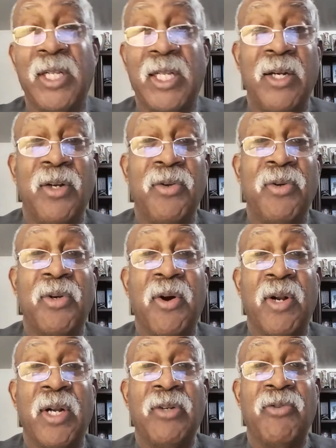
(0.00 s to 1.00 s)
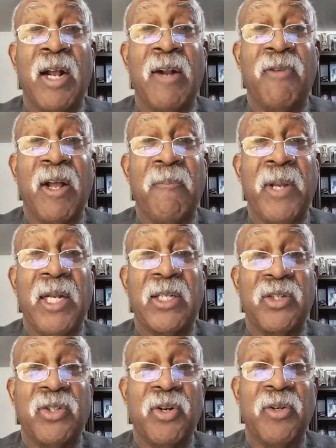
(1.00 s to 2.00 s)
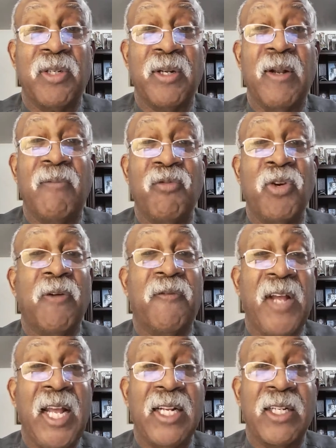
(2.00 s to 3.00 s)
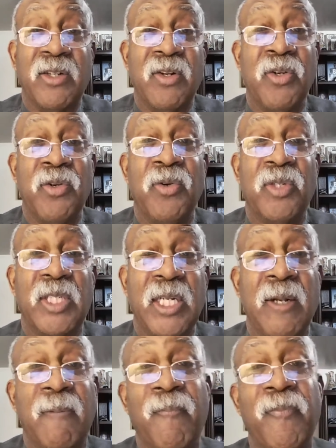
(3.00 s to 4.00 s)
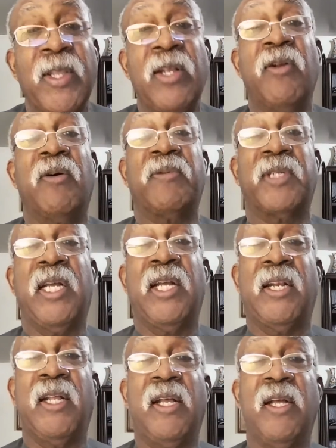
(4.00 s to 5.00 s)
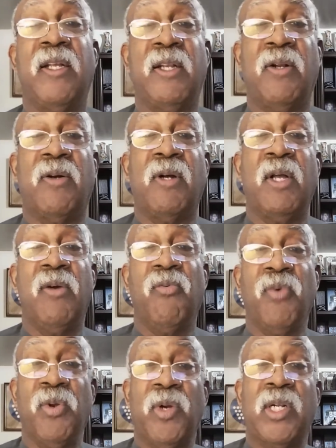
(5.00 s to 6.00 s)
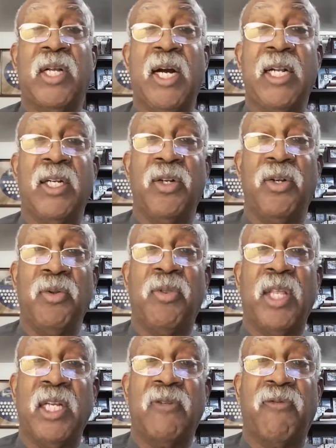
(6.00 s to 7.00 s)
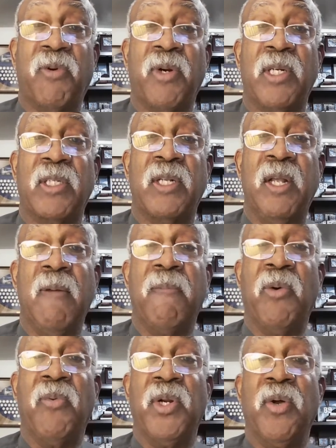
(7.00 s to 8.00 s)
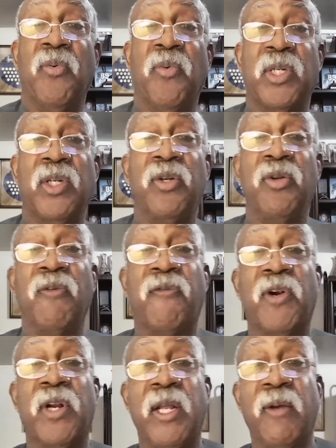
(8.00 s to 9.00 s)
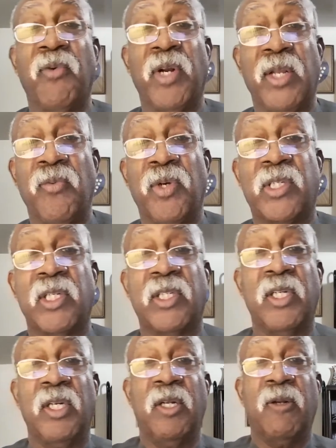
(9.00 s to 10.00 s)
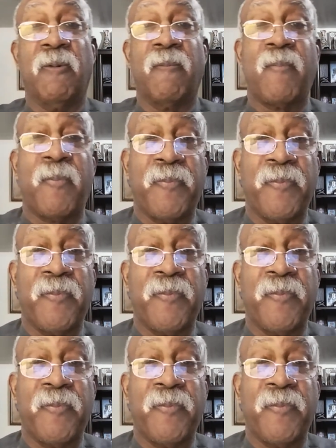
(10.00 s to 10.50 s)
When they get a new car, they drive right past the church huh? real fast so you don't see them. You know what I'm saying? You know, we want God to do things for us, but we don't want to do for him what he wants us to do.